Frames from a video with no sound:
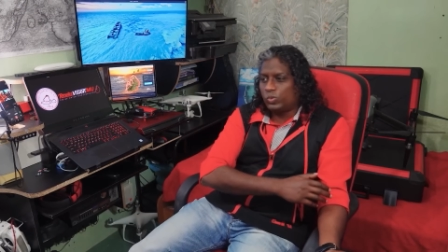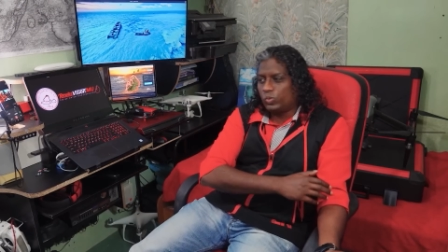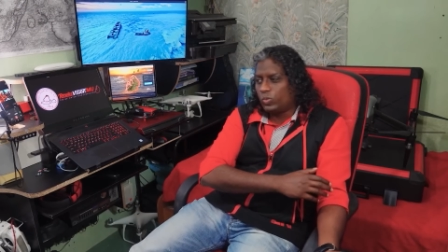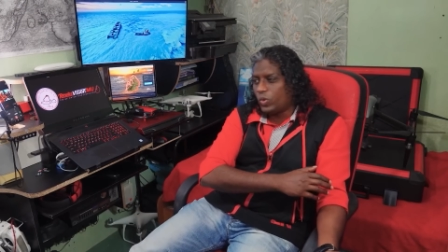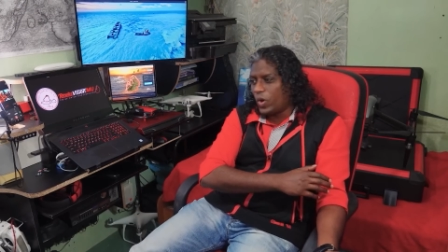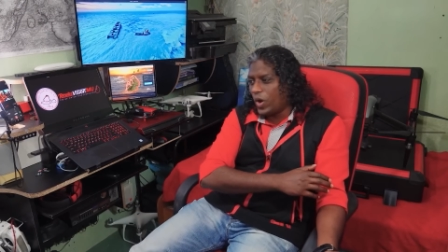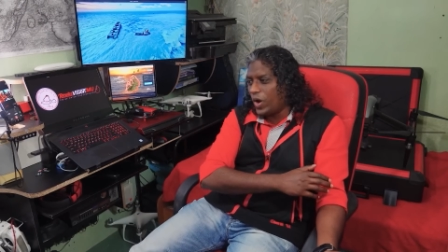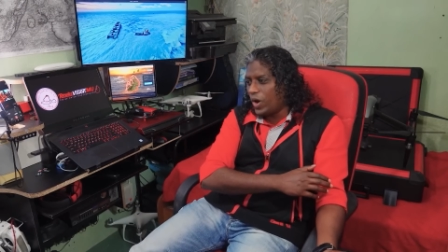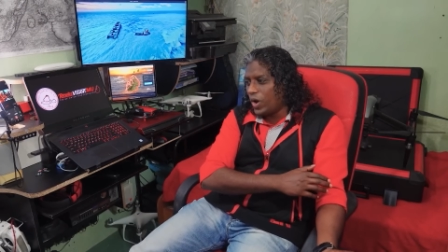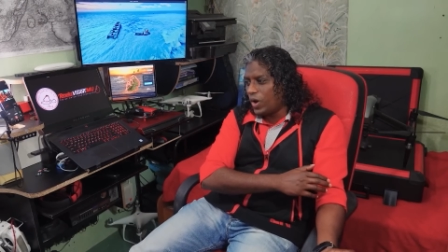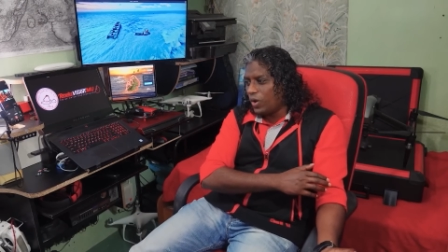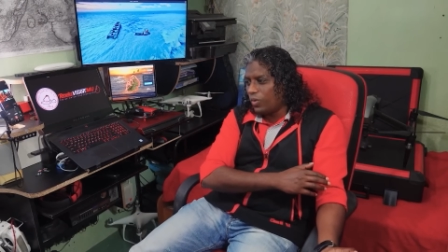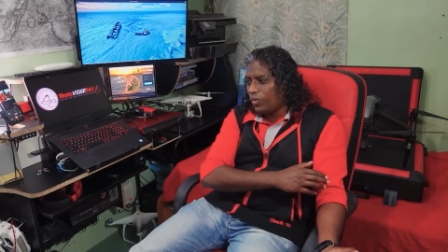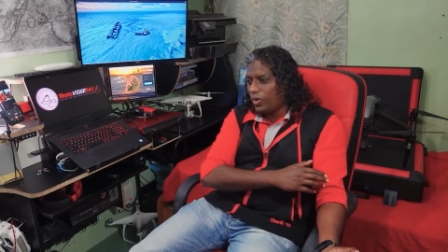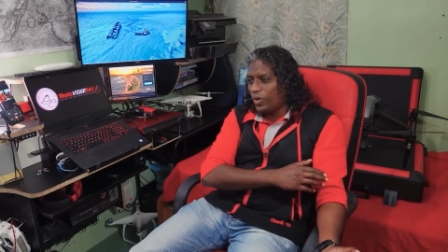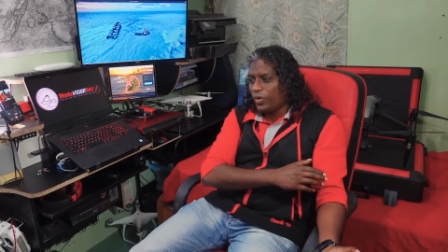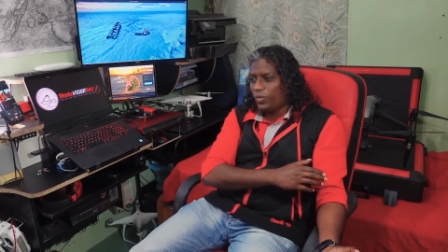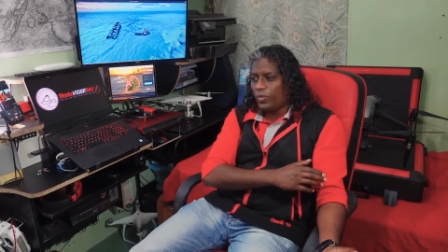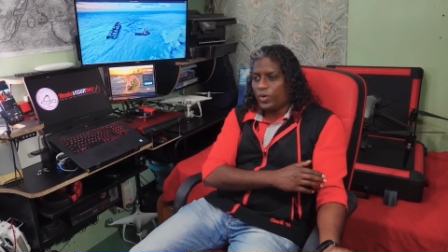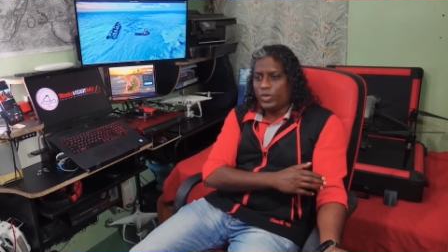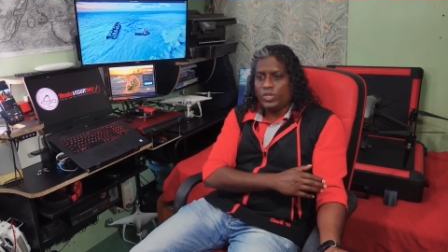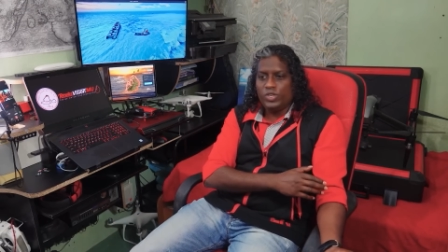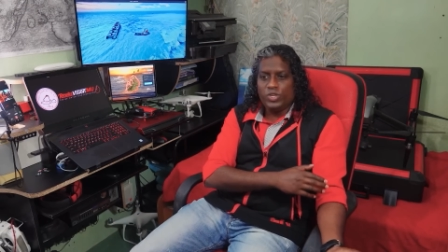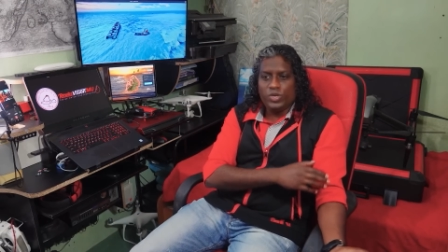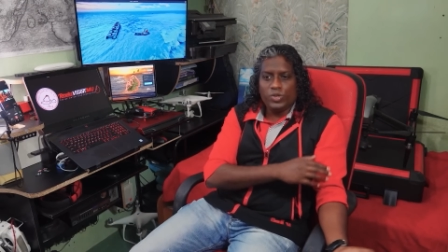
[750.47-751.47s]

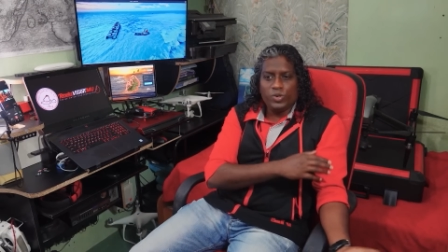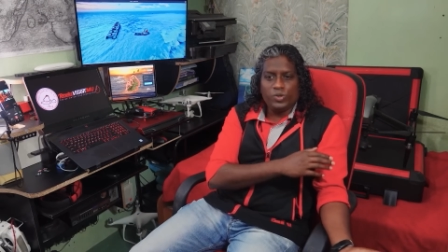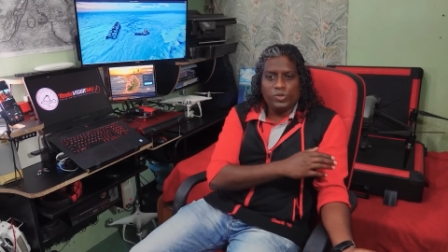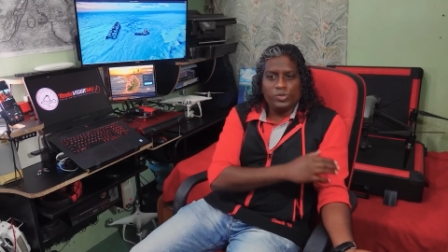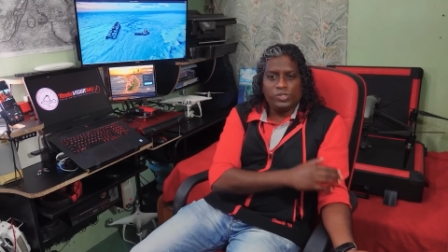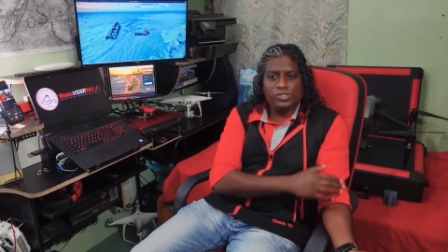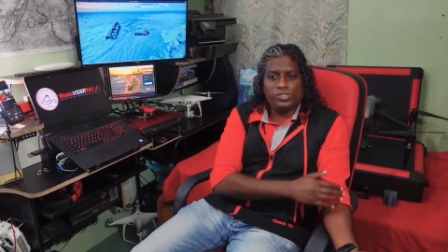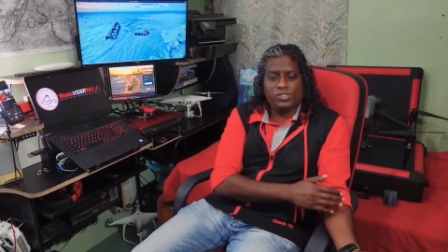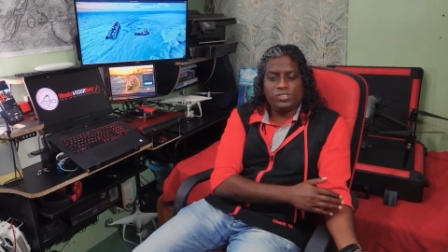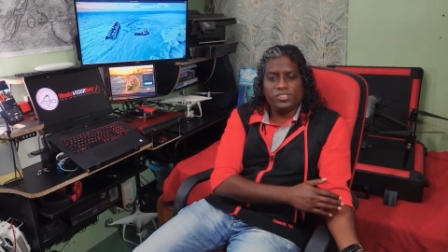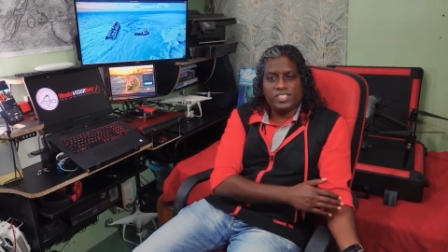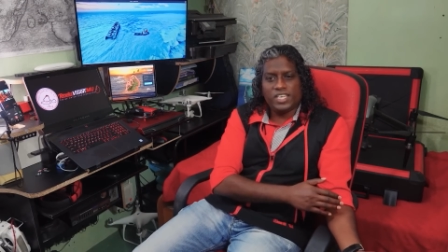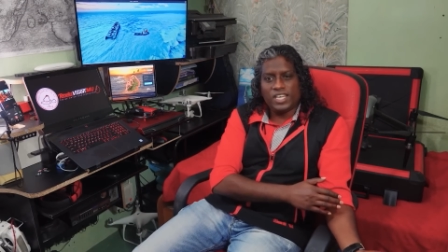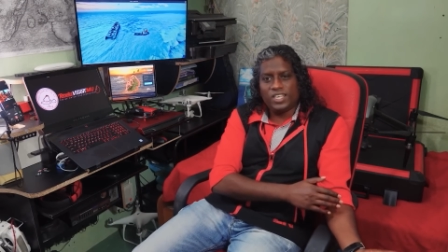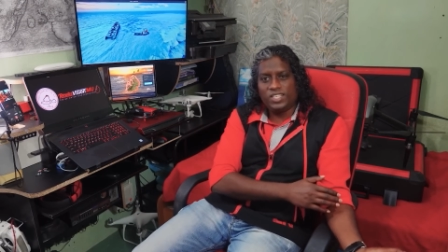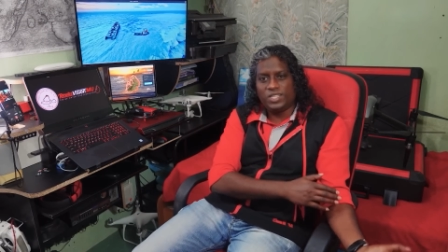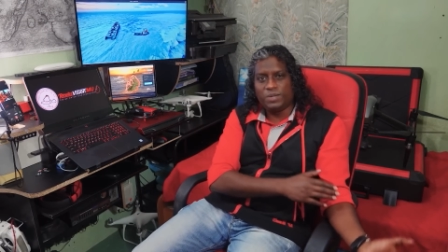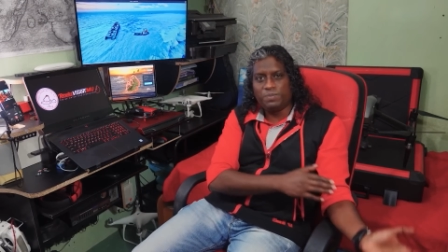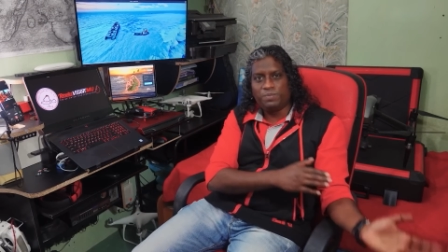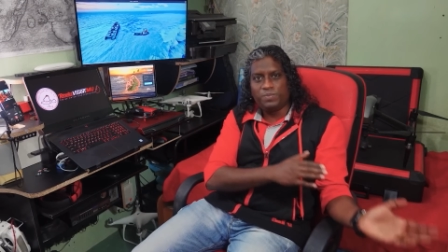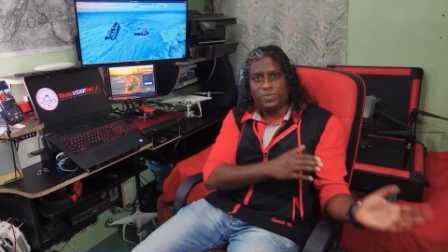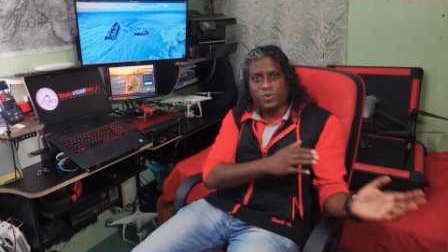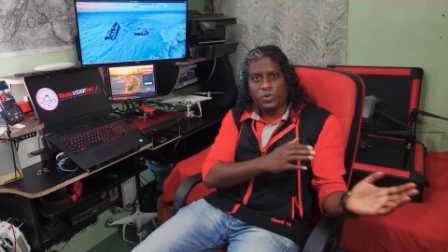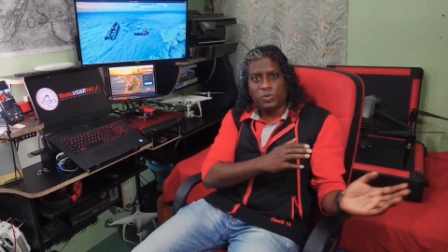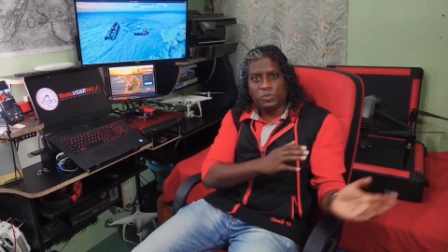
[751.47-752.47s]
were used to take the
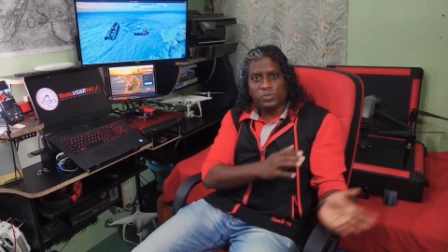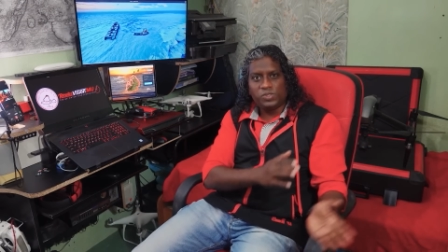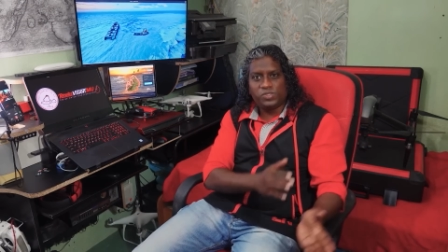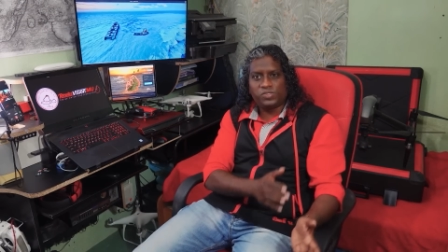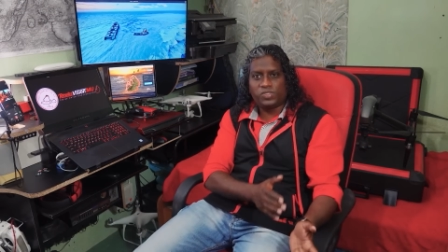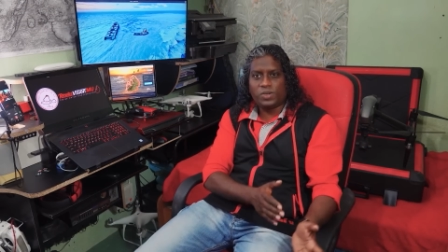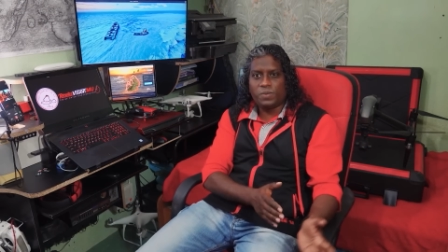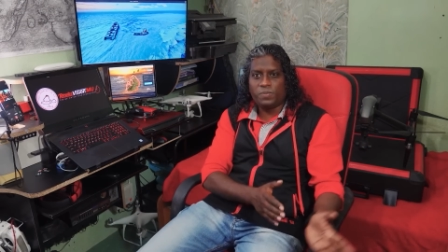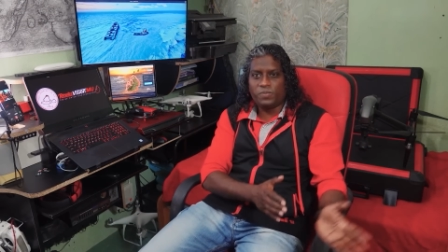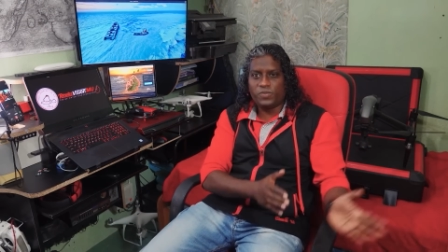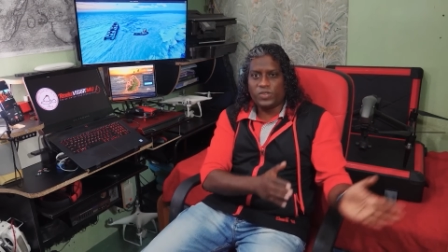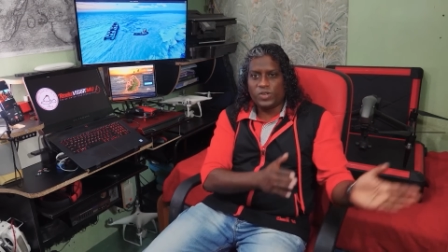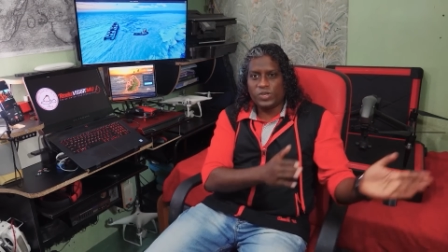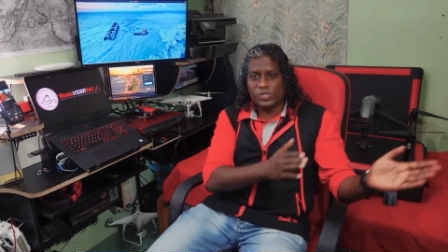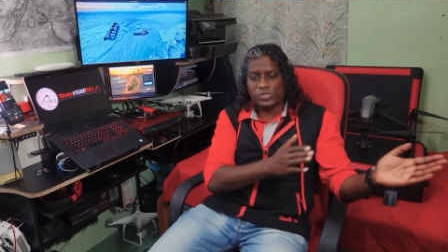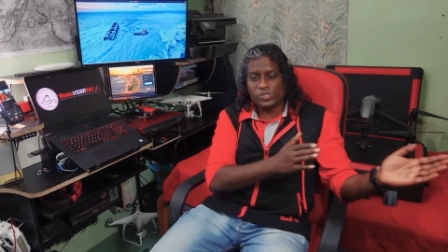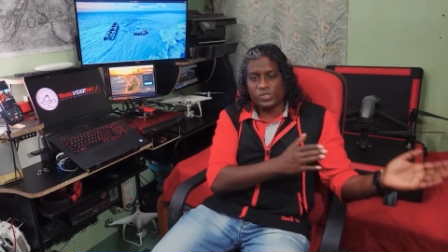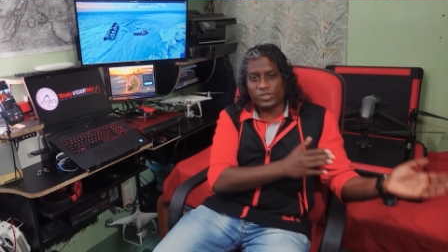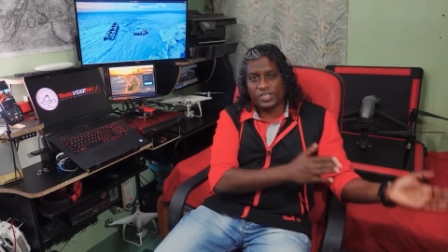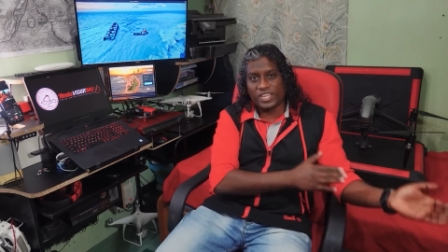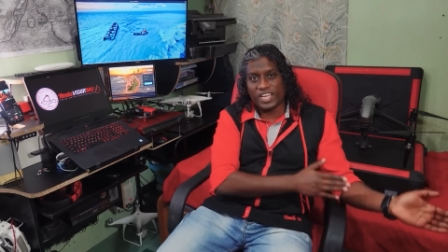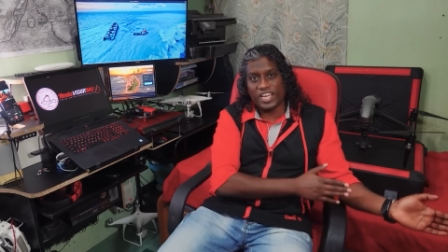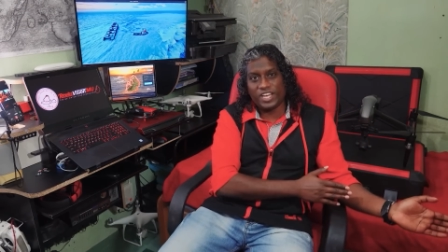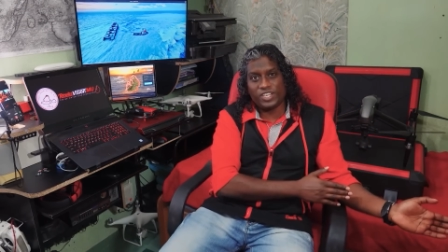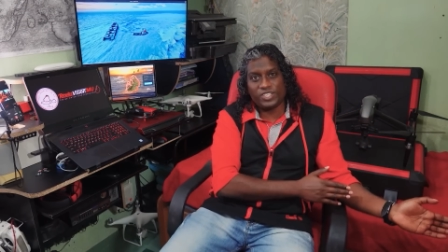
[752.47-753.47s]
booms from those
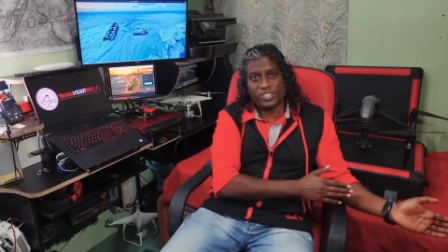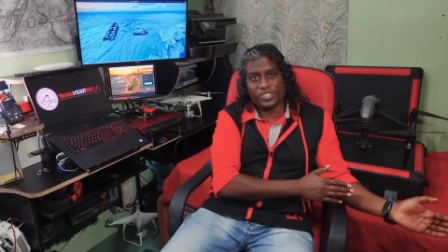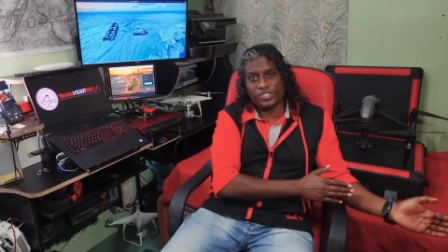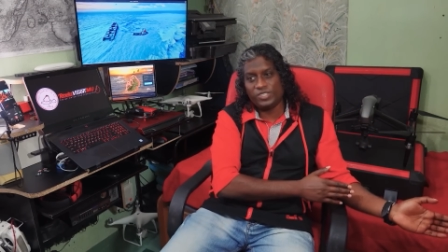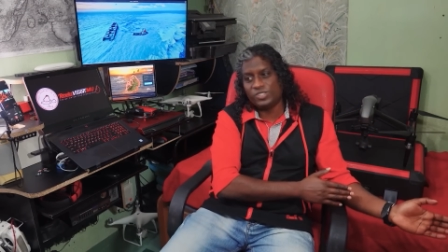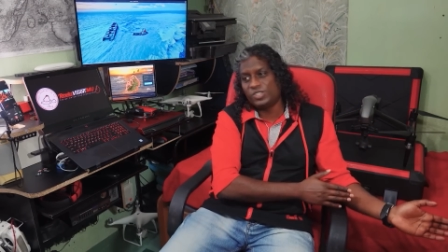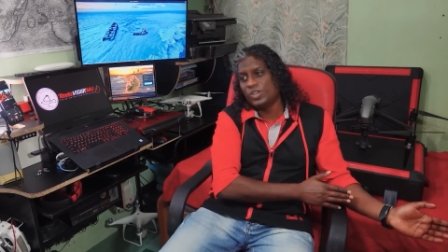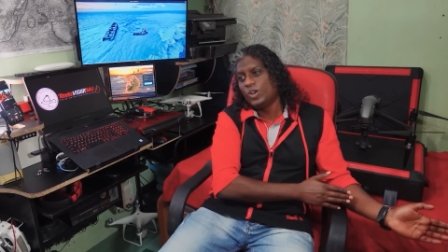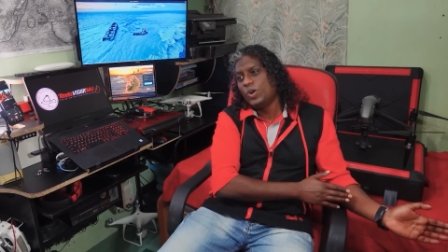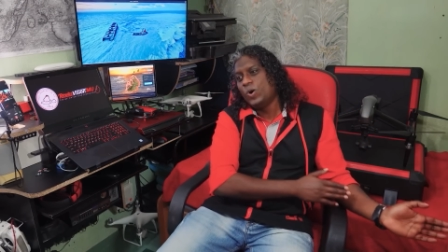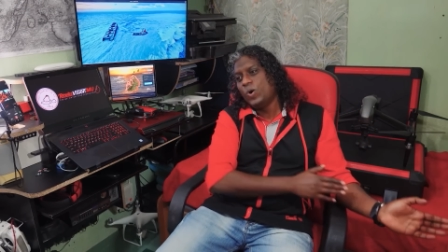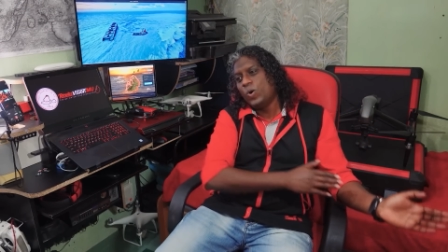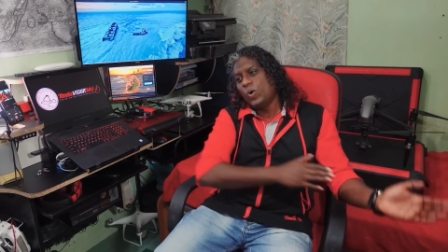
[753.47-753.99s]
locations